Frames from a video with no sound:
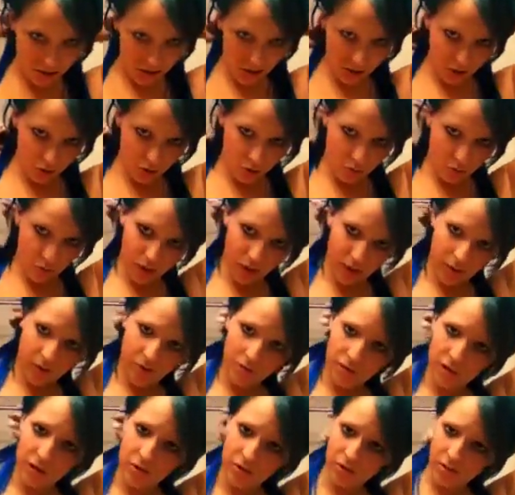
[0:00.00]
You really don't
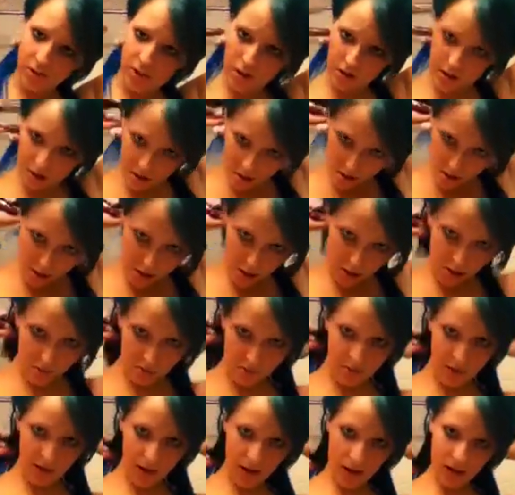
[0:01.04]
want to do that.
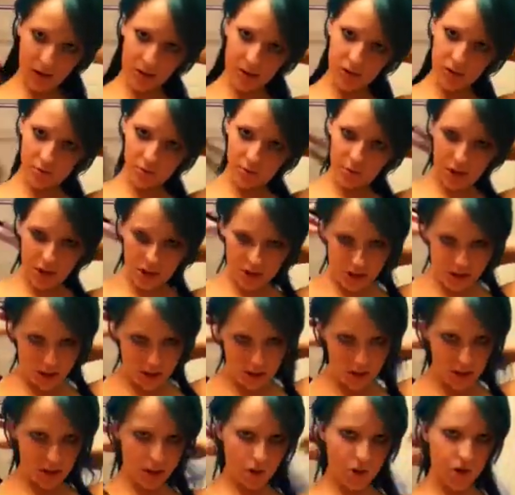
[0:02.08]
But my hair, it's really
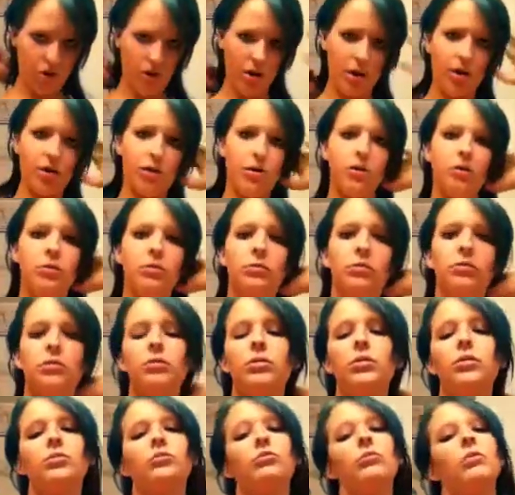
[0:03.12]
easy to straighten.
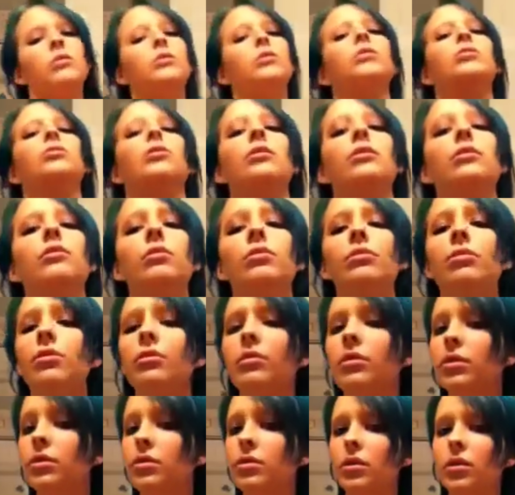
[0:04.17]
Just run the straightener through
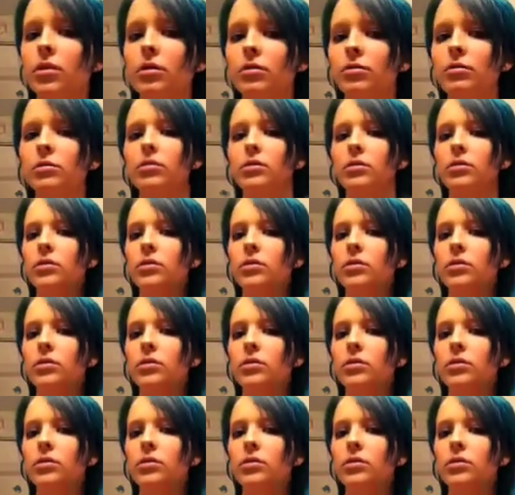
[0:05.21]
it a little.